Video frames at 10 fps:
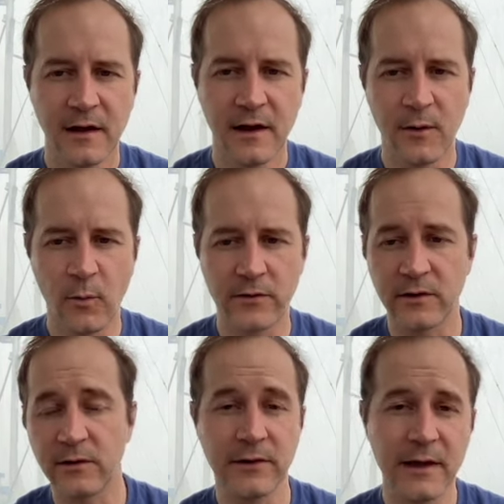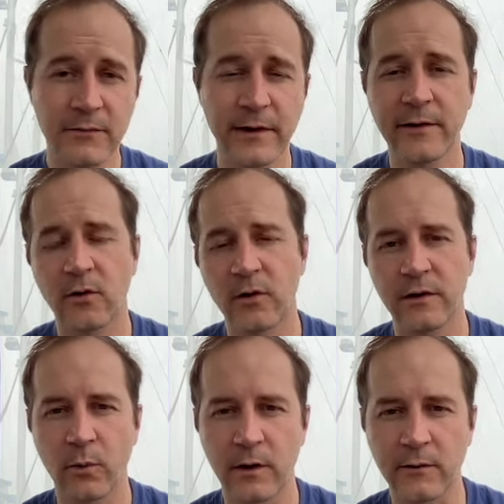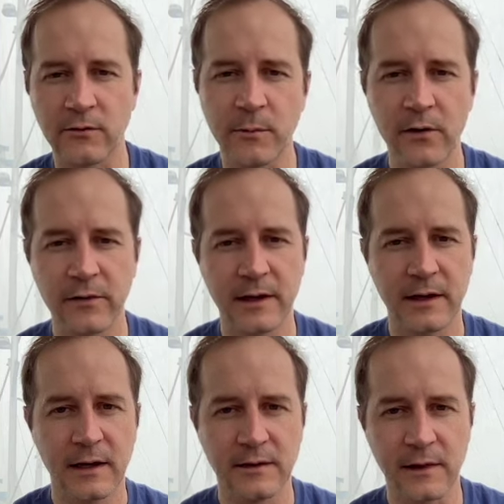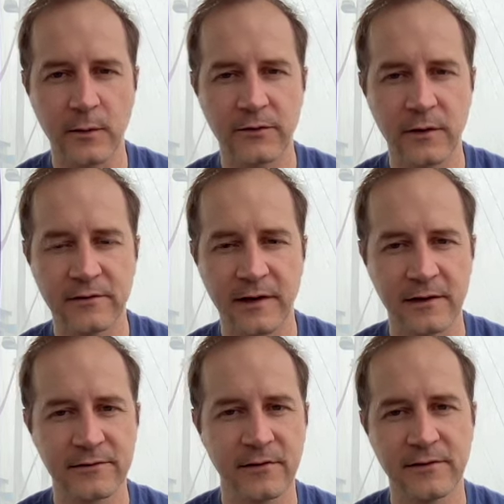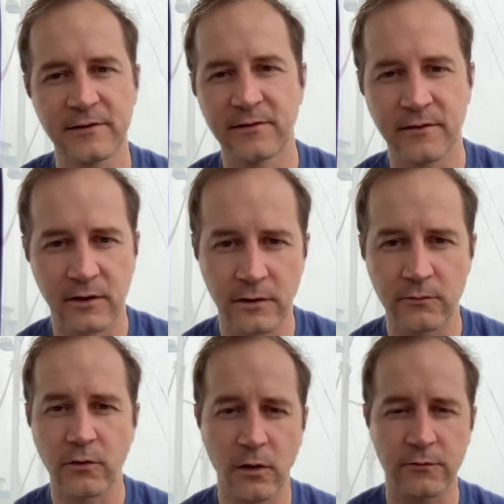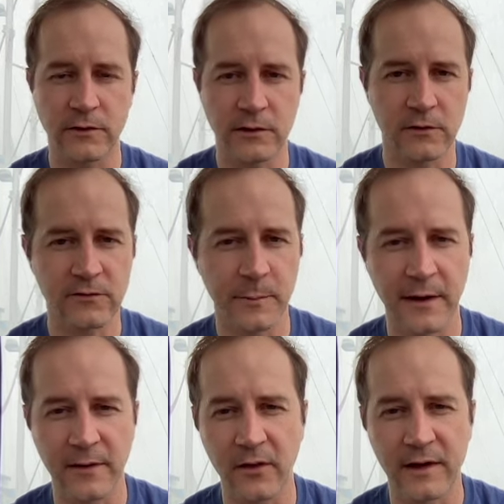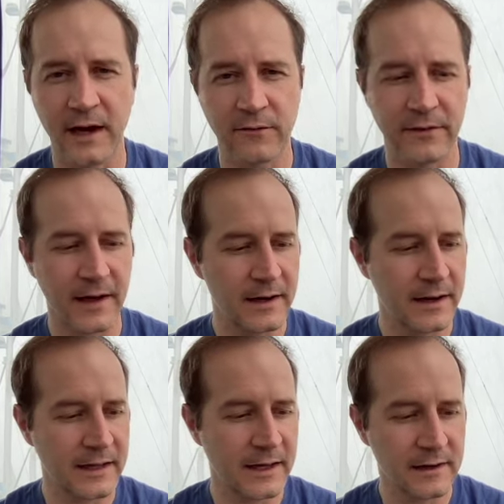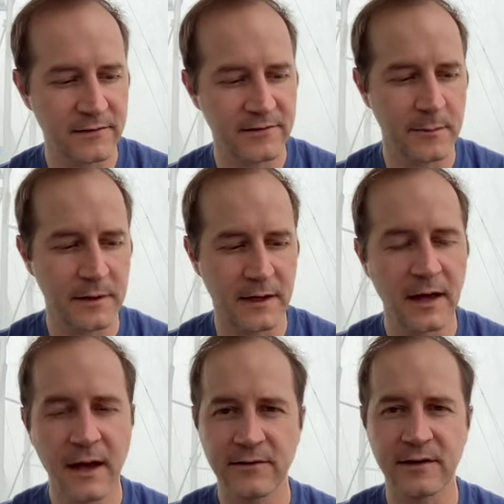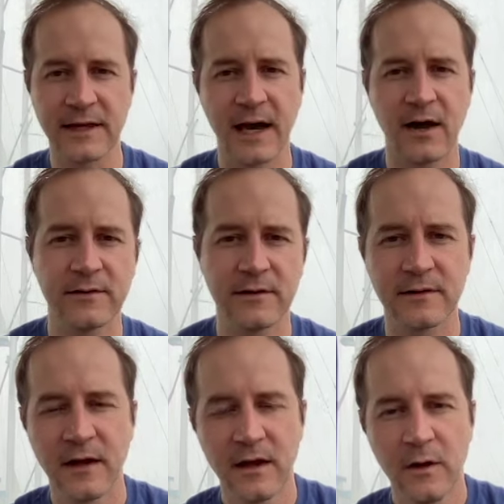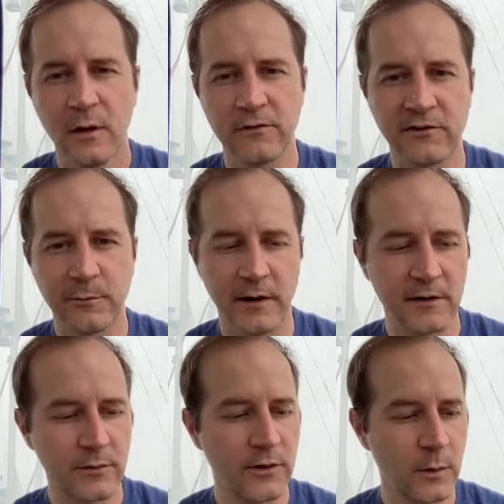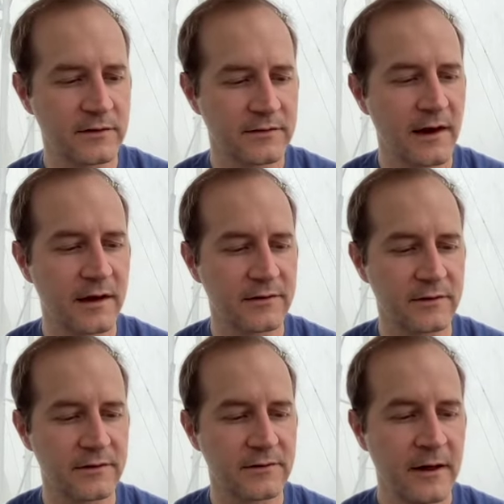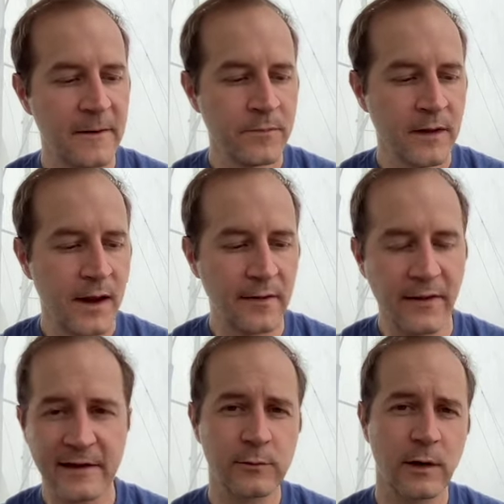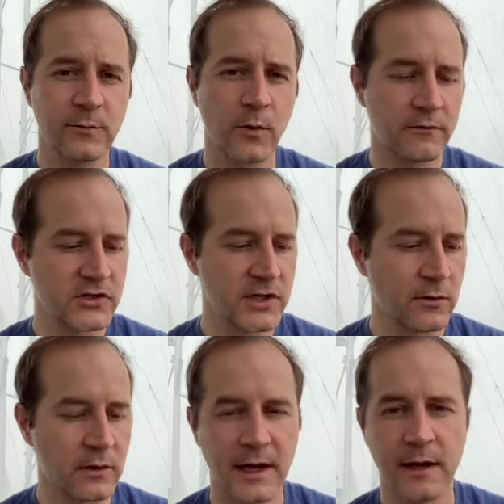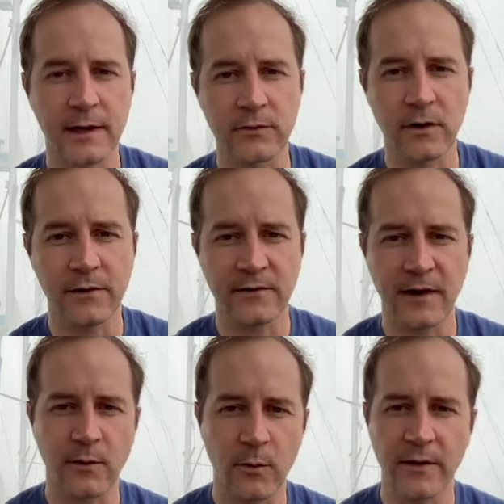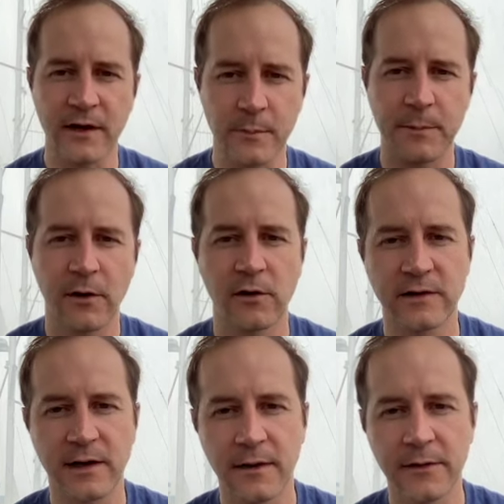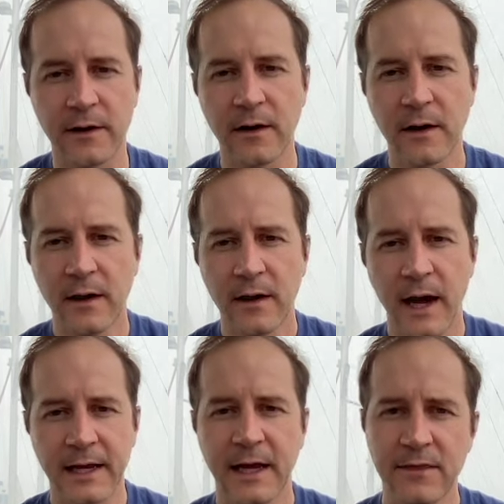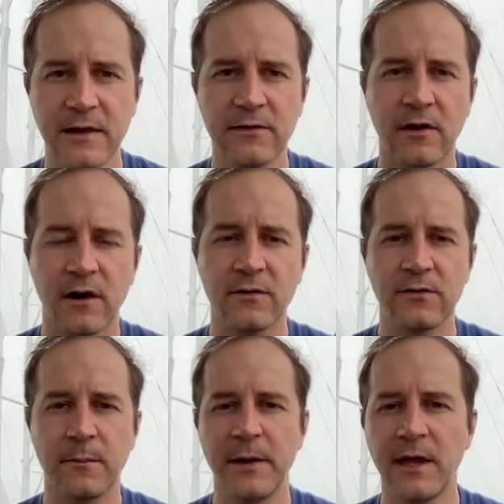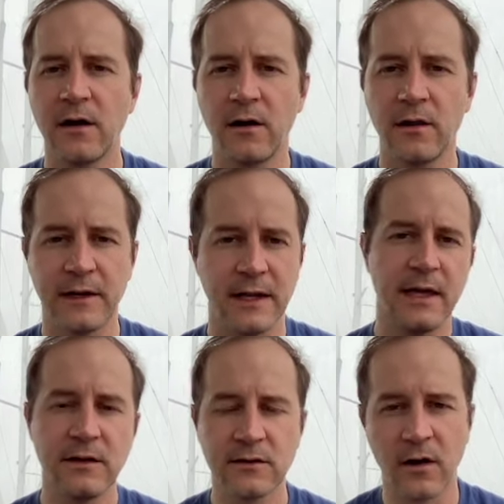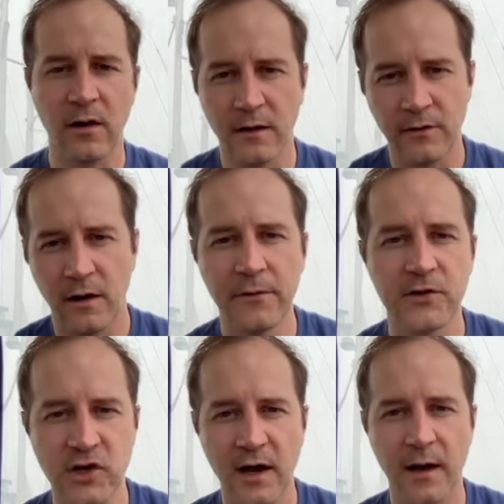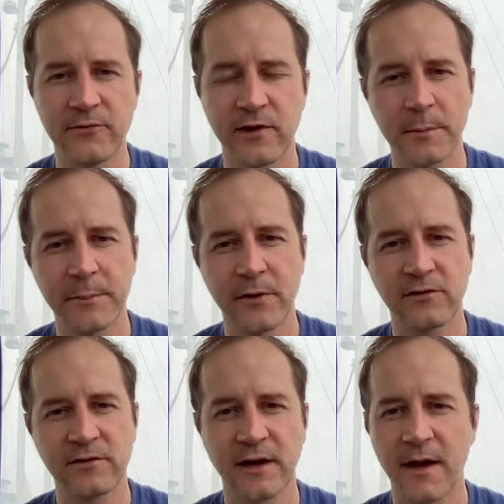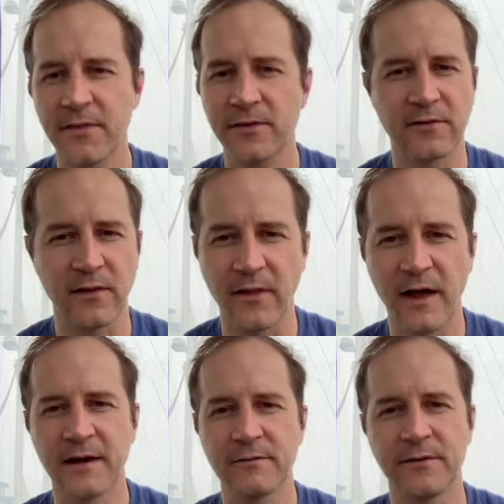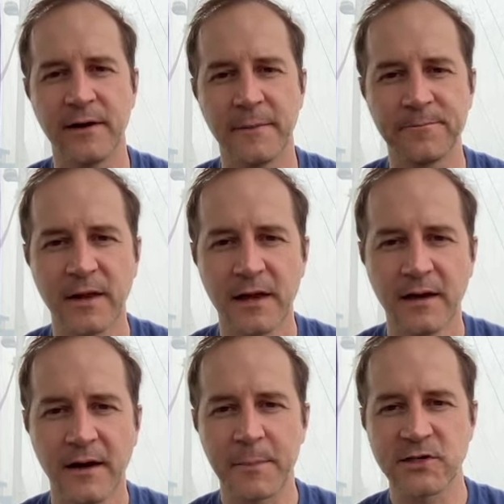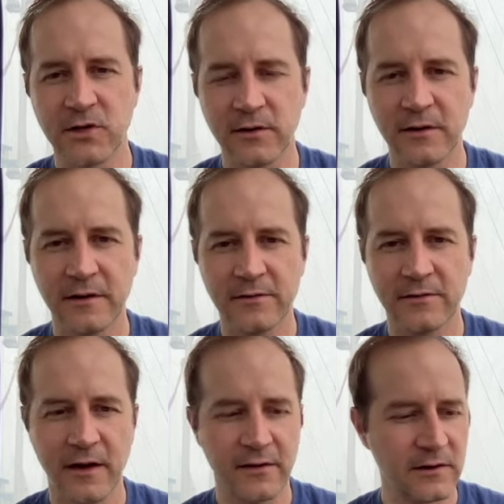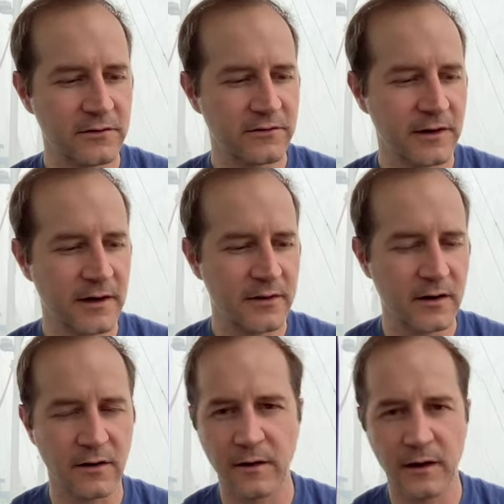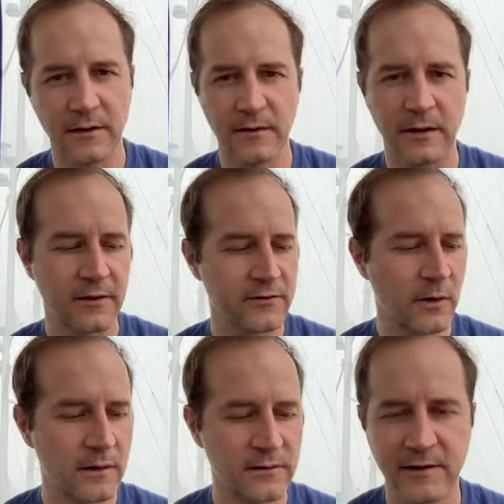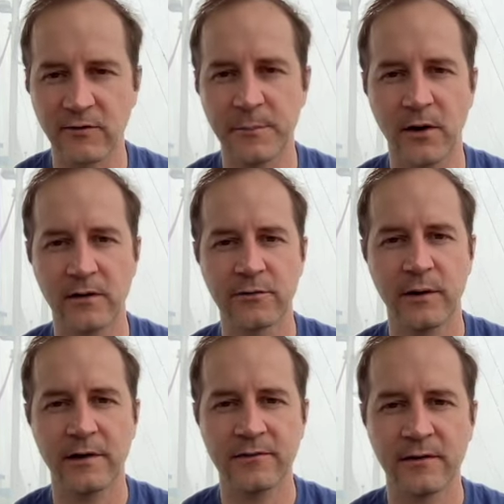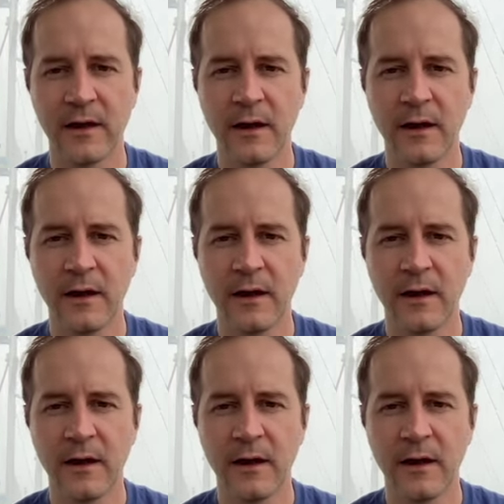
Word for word: uh, whether you live here or working remotely and dealing with U.S. taxes, this is a good role for you. So be on the lookout for that. Again, it's somebody, it's an accountant who's experienced with U.S. taxes. And the last one's more of a general accounting role. There's another one that I'll be posting on there. Again, these aren't the be all and end all of all the jobs that I'll be posting on there. There's a lot of um, opportunities uh, that you'll see on there. I'll, I'll, i throw in several bonus ones.